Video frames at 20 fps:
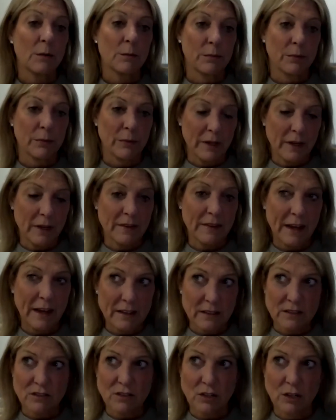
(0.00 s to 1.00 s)
bringing
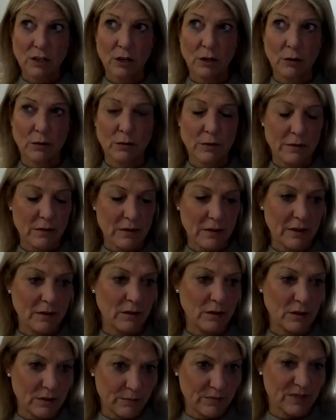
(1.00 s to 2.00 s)
that, you know,
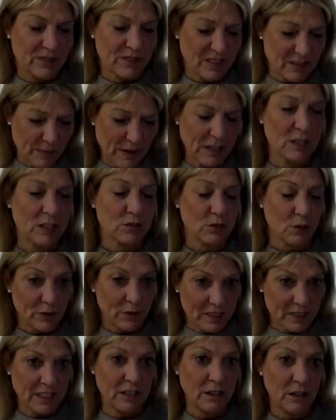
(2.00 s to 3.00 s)
the, making sure we
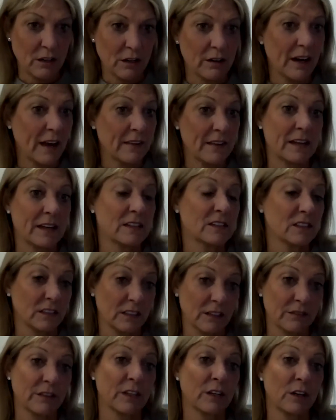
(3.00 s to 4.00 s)
see her and then
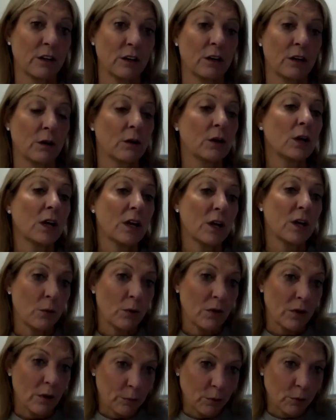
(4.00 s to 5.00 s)
delivering her
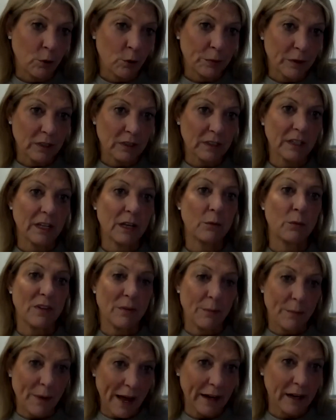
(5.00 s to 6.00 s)
appropriately
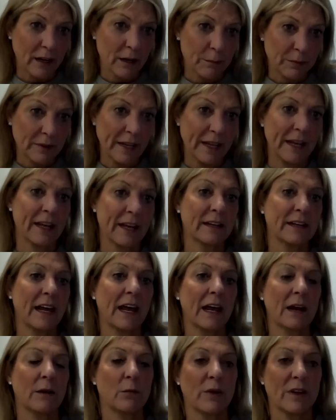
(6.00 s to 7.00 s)
with backup plan
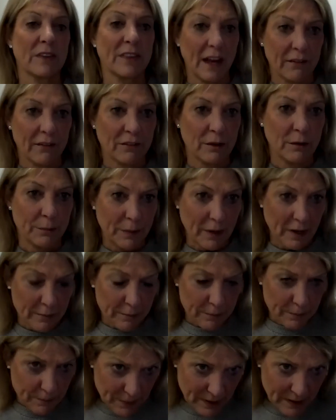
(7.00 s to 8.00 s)
and with every
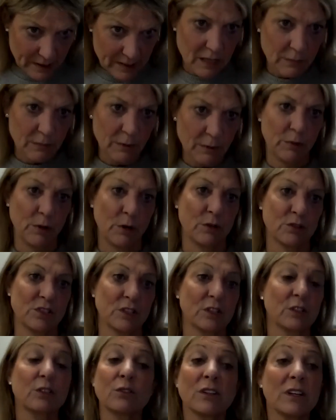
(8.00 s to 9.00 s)
big team approach,
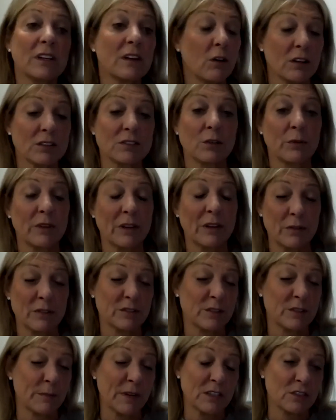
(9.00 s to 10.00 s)
including also we, we
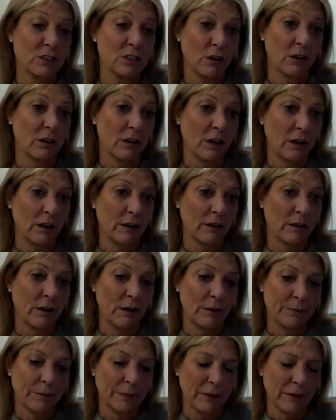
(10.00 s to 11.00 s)
should mention our, our
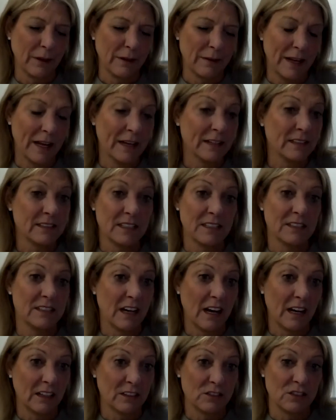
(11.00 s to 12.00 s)
um, the
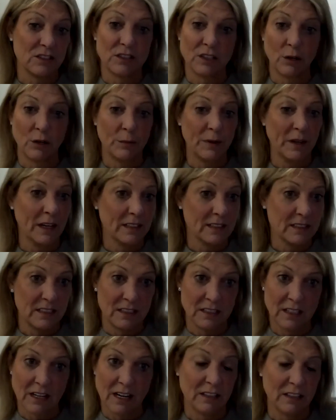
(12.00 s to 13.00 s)
anesthesiologists, the OB
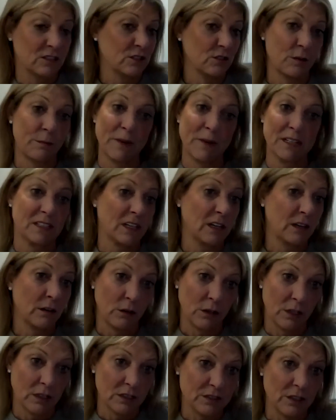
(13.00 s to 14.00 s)
anesthesiologists are amazing here
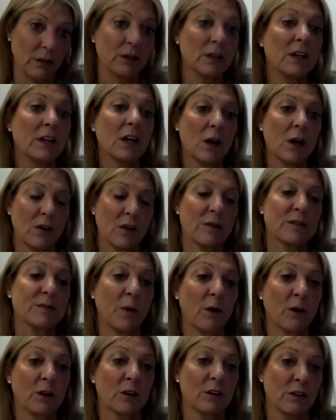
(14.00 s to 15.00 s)
also. As
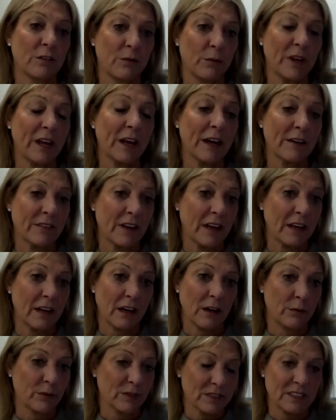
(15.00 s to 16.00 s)
part of, we have a,
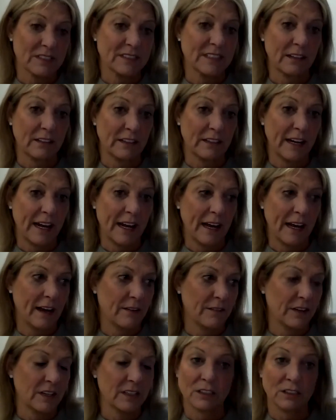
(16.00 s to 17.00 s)
we'll sit down and
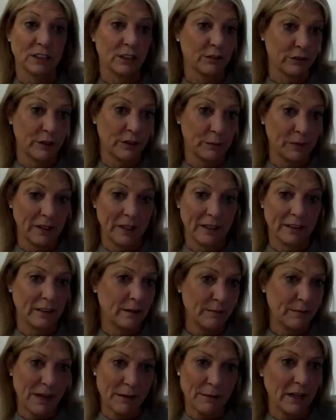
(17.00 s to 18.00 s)
have a delivery plan and
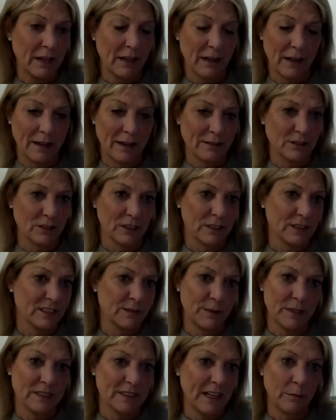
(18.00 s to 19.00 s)
maybe Angela can
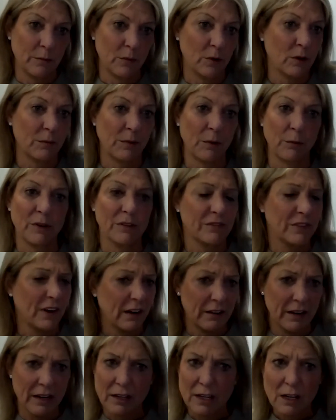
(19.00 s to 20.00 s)
speak to that more, but we're
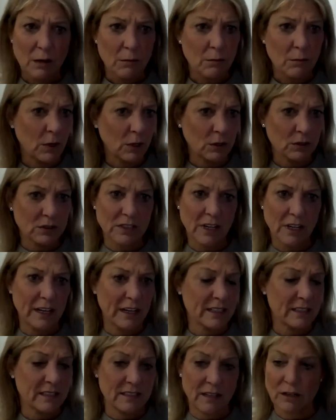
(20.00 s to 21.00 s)
very multi,
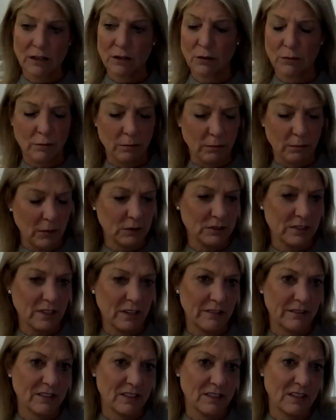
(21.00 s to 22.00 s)
you know,
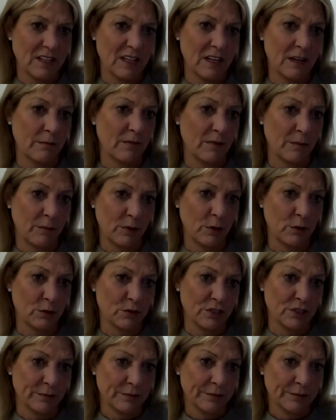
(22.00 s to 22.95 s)
multi-team approach.